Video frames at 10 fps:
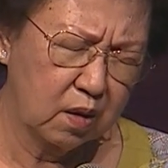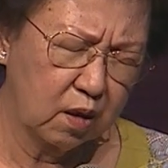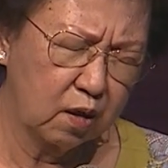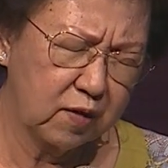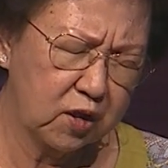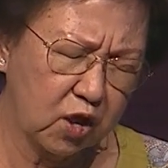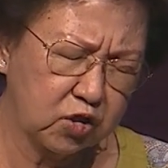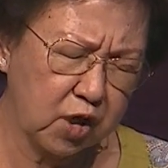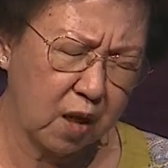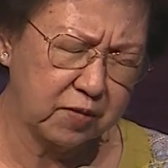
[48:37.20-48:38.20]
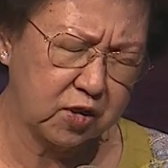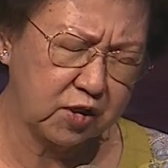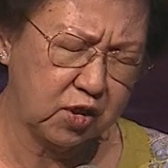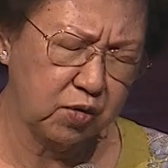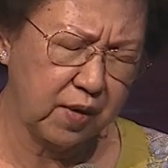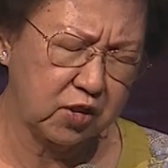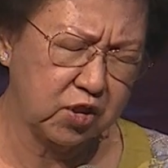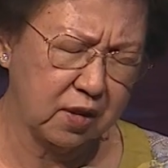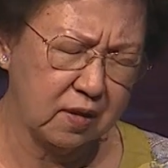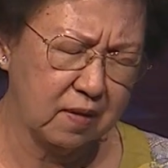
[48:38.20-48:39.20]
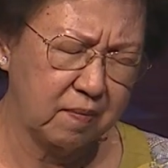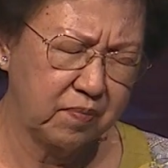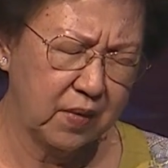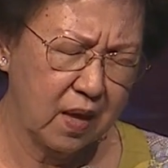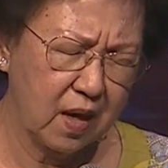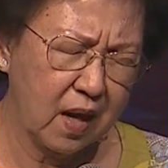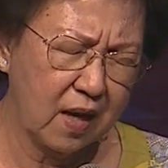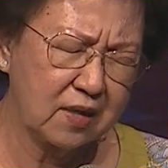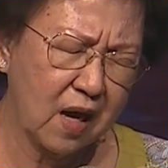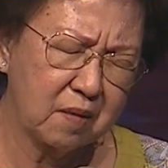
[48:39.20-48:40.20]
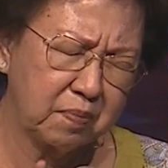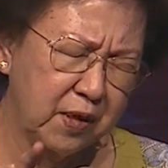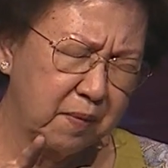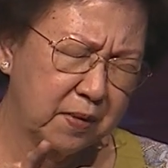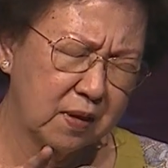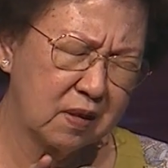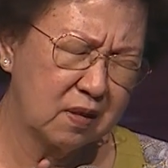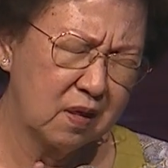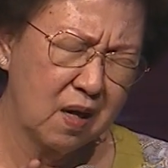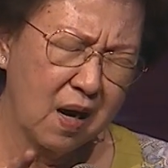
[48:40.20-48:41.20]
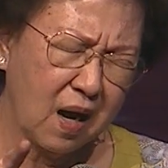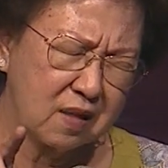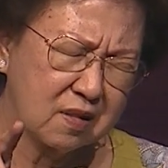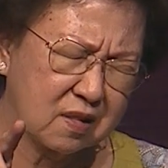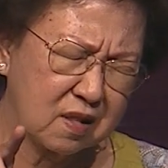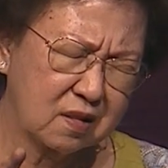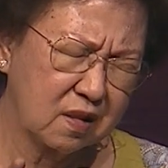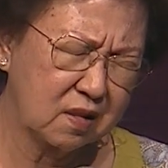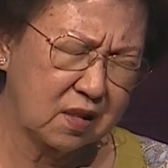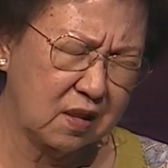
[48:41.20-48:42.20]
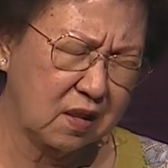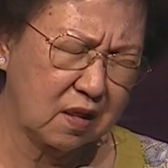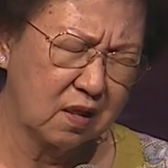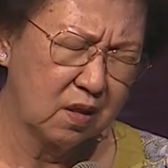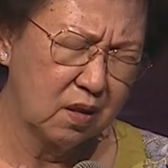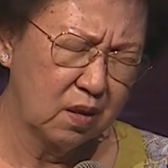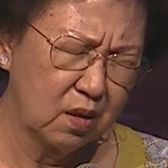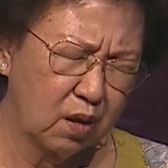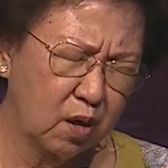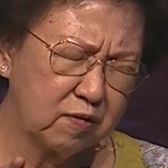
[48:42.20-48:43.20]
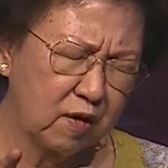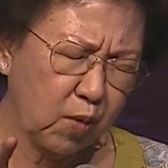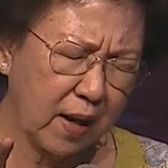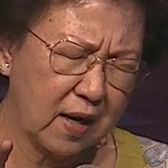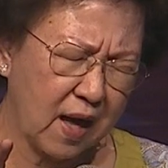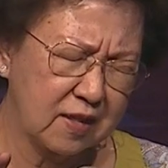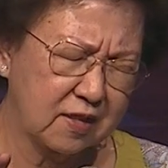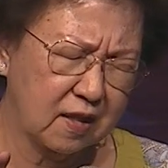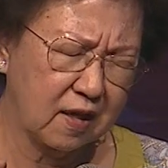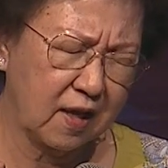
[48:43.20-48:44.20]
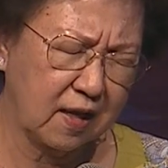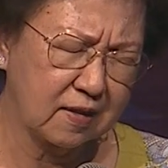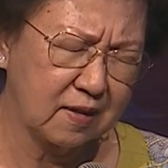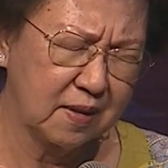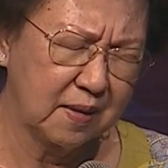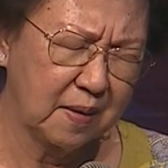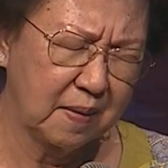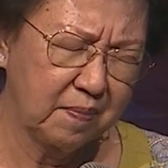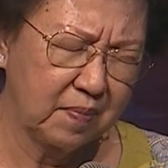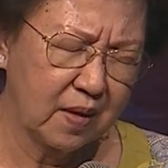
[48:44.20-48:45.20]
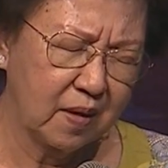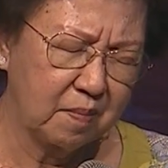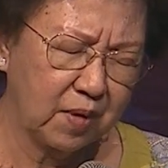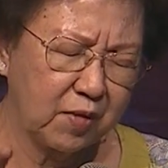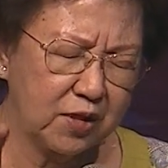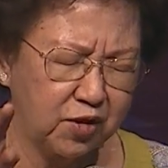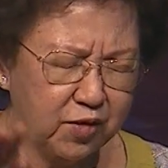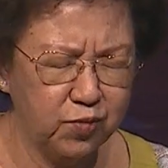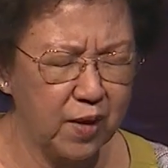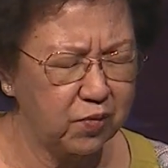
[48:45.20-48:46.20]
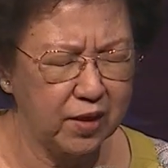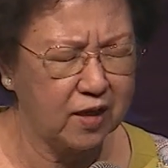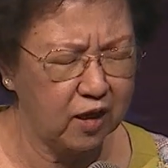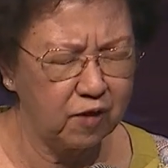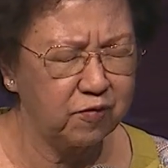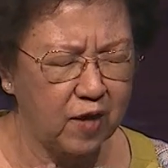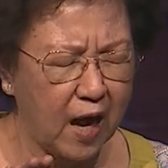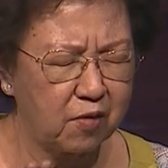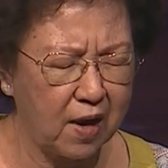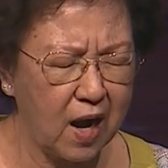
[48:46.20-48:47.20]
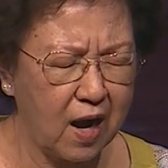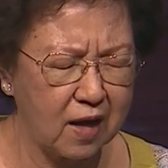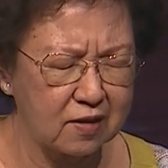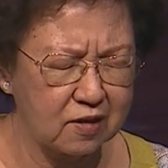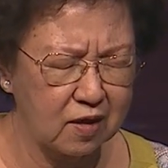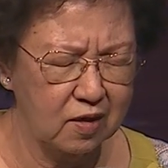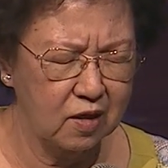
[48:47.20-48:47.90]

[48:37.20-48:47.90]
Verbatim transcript: over your job situation. And young people, uncertainty over what lies ahead. But when, you, when we give our heart,